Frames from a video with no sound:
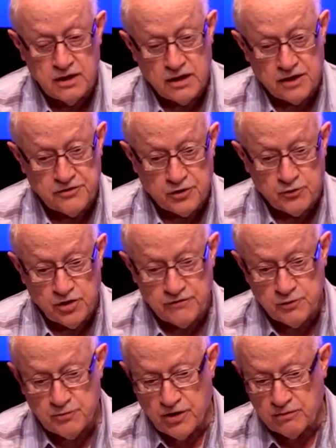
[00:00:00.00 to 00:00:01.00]
I think one of
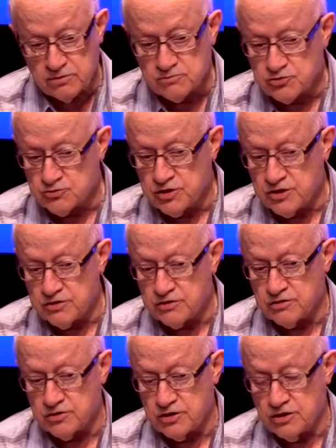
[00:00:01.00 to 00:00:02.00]
the problems
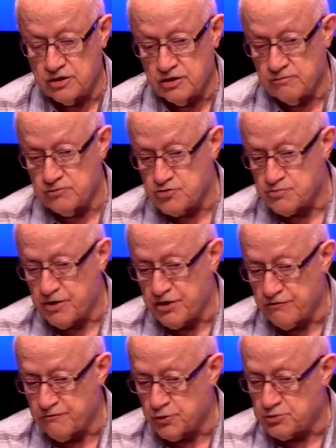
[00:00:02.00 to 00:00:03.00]
with the spread
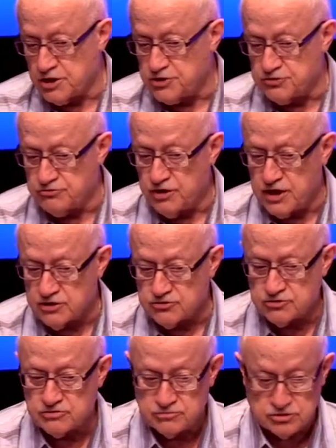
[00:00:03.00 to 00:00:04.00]
of flotation
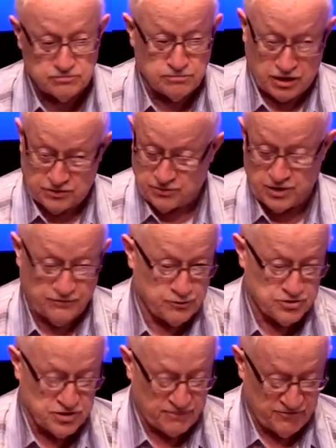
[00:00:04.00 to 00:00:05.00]
rest, which by the way, of
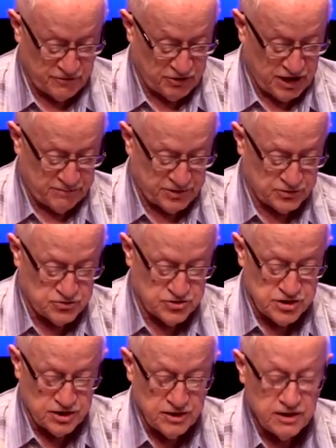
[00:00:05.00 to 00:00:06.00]
course, I'm very happy to
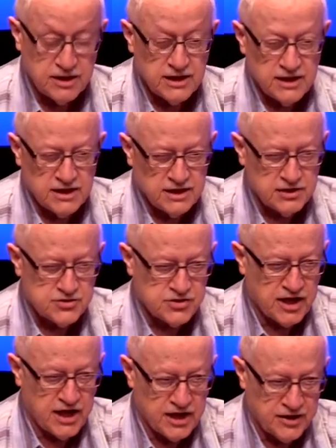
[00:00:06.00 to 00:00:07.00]
see, is
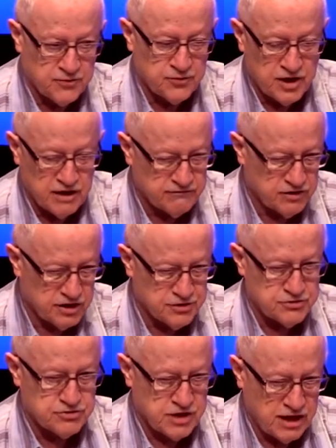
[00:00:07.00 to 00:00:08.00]
that we have not
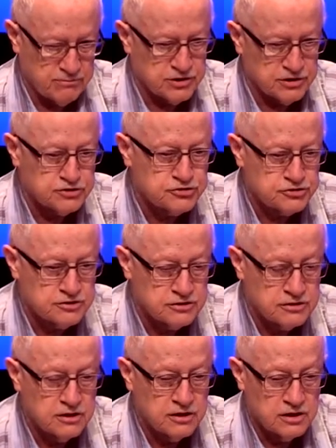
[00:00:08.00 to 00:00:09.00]
established
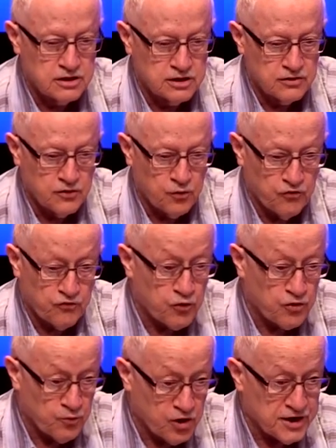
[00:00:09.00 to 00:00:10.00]

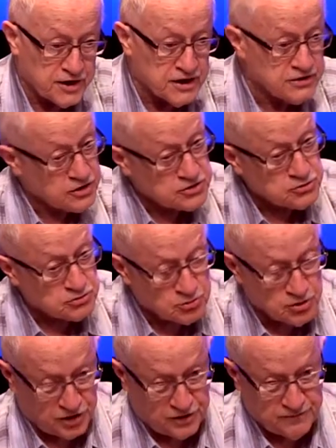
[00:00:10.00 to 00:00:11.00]
for what it doesn't
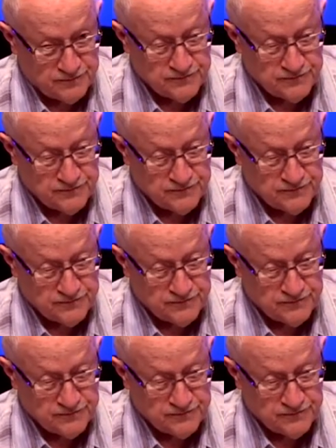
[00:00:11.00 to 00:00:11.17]
work.